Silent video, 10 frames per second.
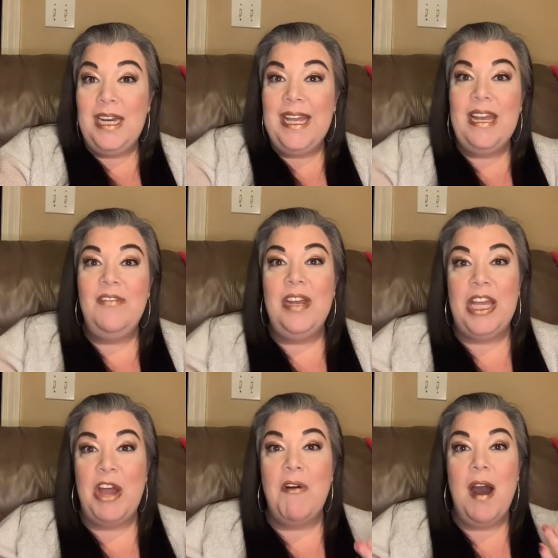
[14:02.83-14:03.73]
to get a
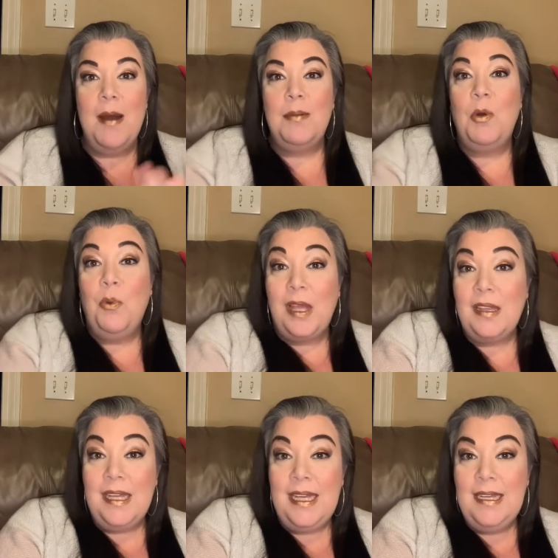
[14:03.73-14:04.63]
video up
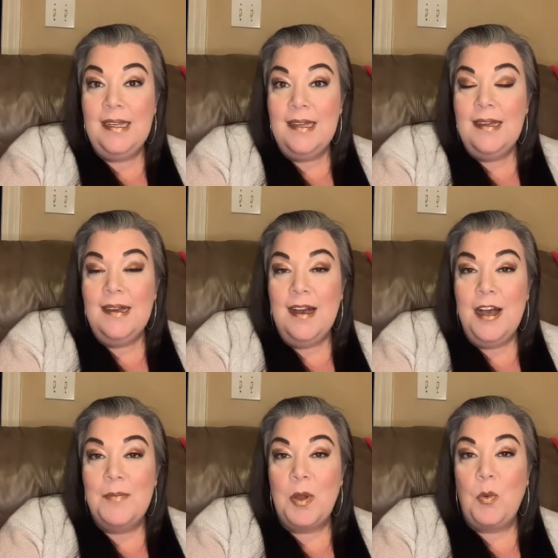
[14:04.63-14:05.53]
quickly,
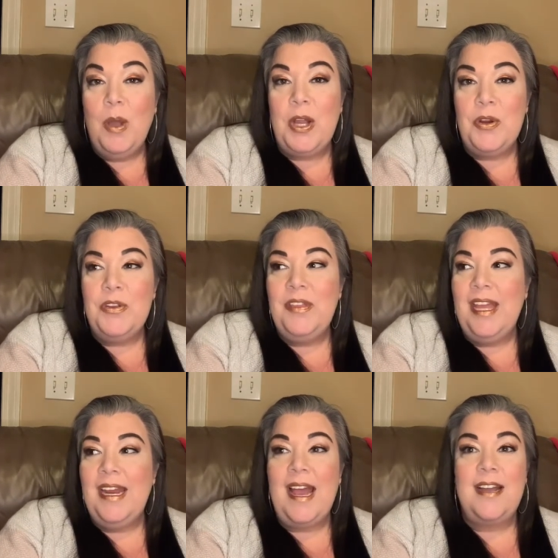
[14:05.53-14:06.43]
um, quicker
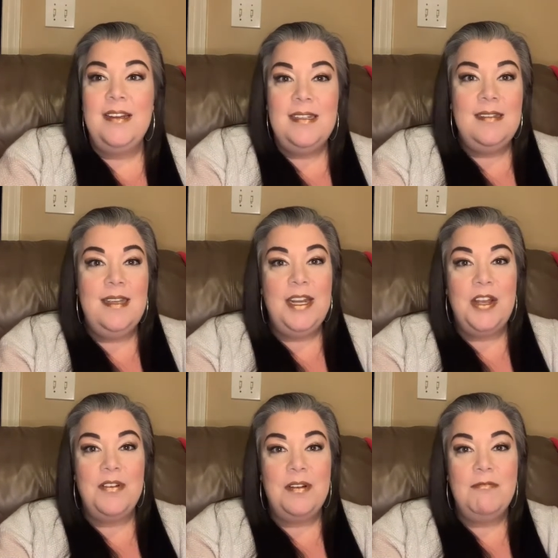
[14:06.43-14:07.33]
than I could, you
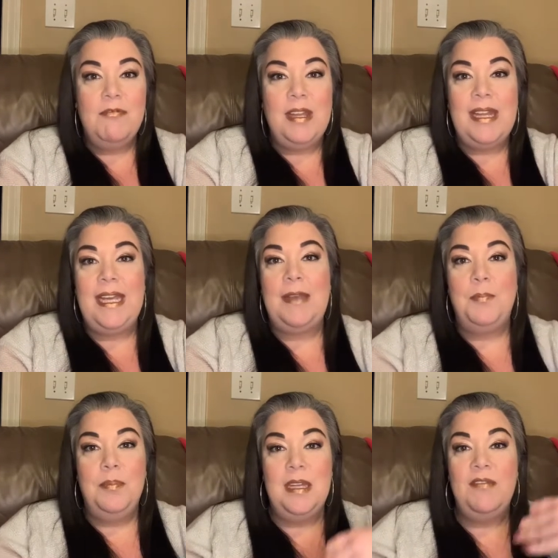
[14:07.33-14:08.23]
know,
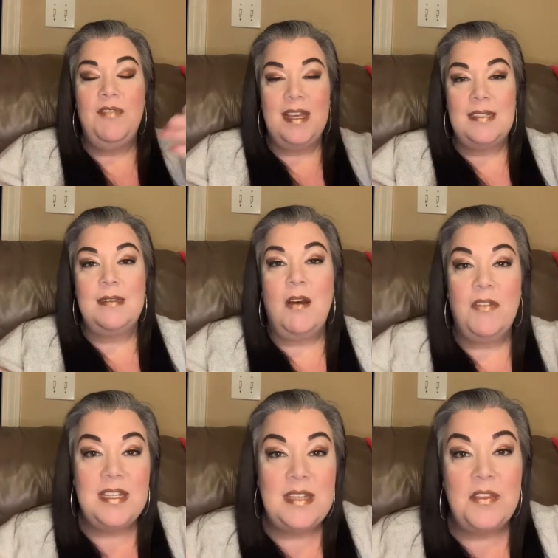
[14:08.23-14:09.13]
really invest all
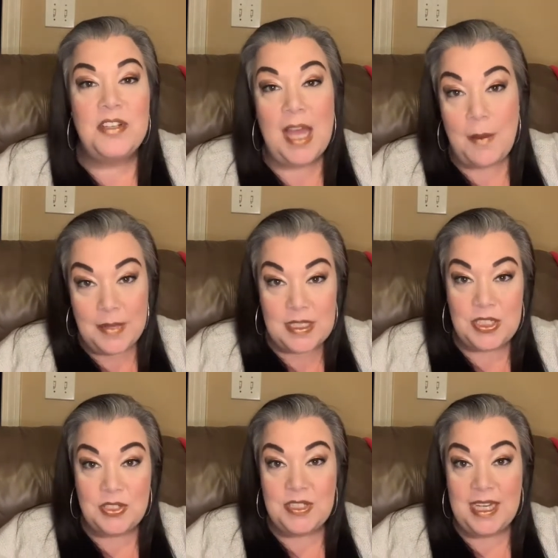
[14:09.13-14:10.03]
this other time
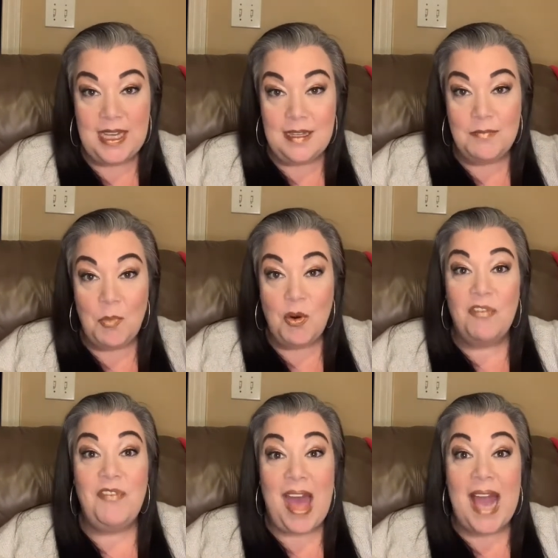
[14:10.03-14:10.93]
into to get more
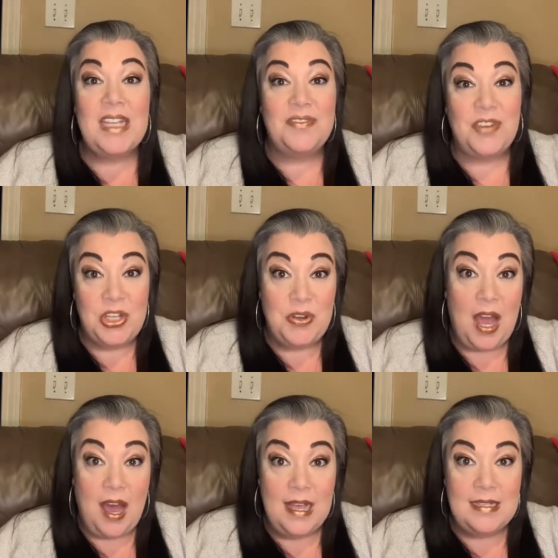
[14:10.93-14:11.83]
facts for you
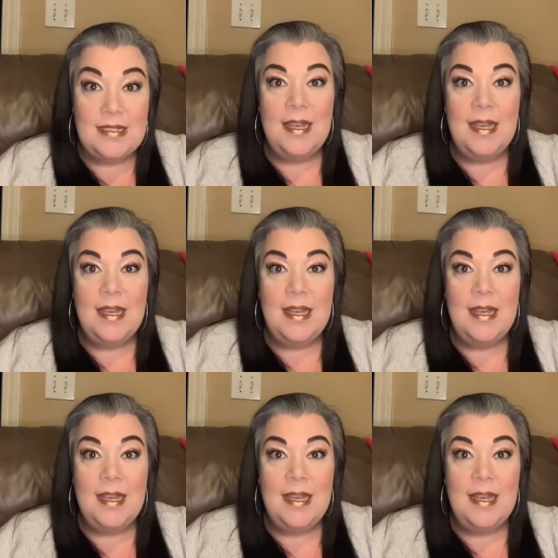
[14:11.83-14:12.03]
guys.